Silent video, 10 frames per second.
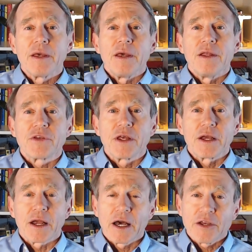and said, now
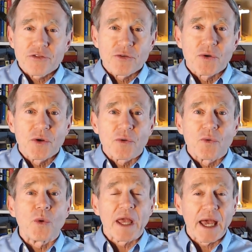guys,
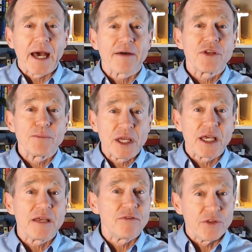we have to
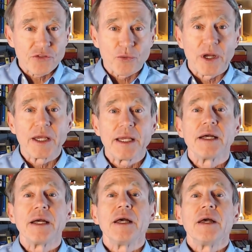behave this way
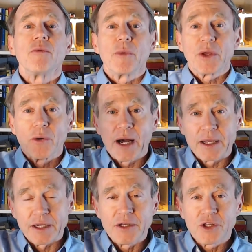when we go
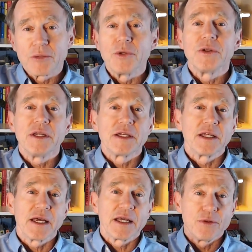out into the community
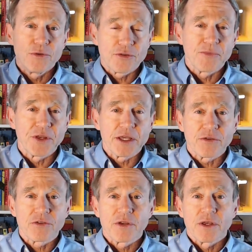today and do some
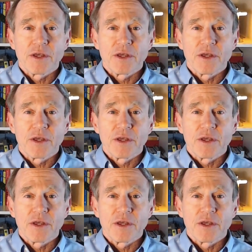things.